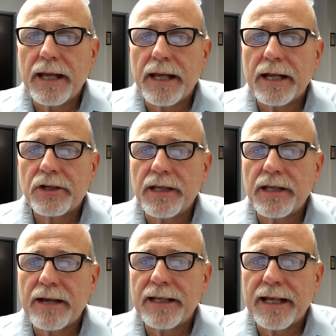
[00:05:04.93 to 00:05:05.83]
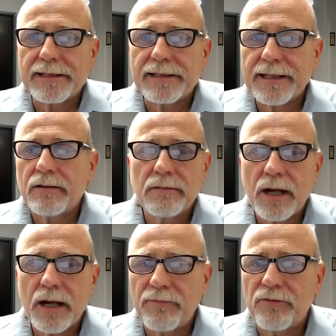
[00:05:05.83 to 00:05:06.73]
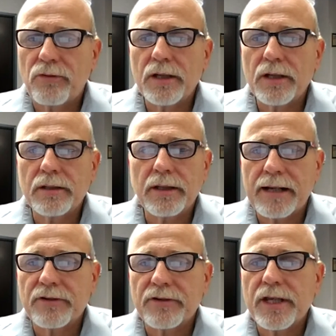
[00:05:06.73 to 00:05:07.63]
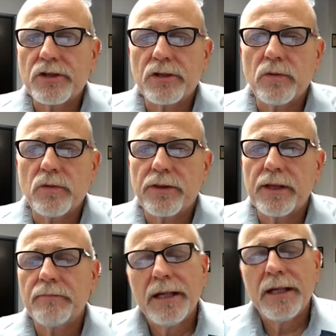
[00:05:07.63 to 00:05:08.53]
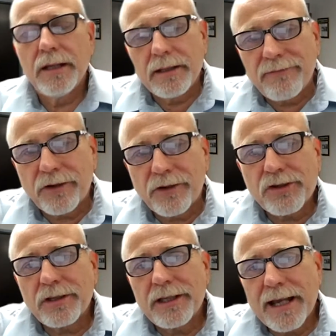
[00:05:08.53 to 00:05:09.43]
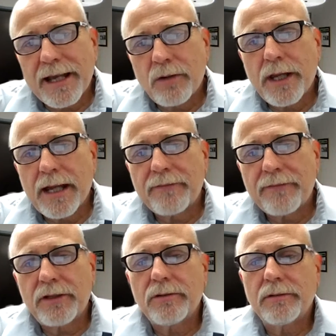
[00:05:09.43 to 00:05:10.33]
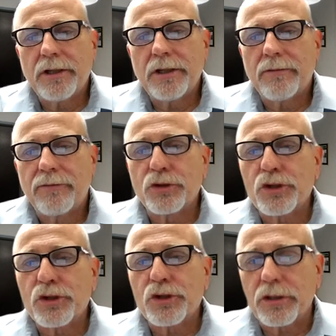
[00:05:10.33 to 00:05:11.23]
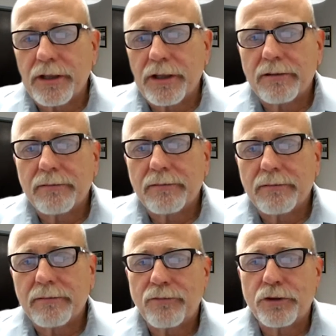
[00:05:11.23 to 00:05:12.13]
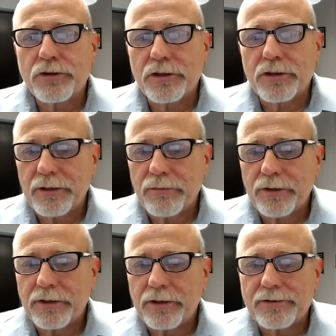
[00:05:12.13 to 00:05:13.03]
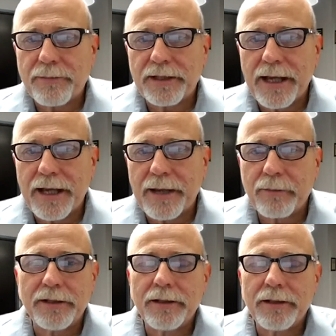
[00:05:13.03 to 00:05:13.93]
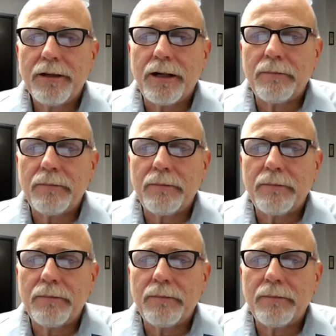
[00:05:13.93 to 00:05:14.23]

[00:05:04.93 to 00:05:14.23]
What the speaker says: actually having that sit down upfront conversation with them. Virtually now we have to do it, virtually, unfortunately, with this epidemic. But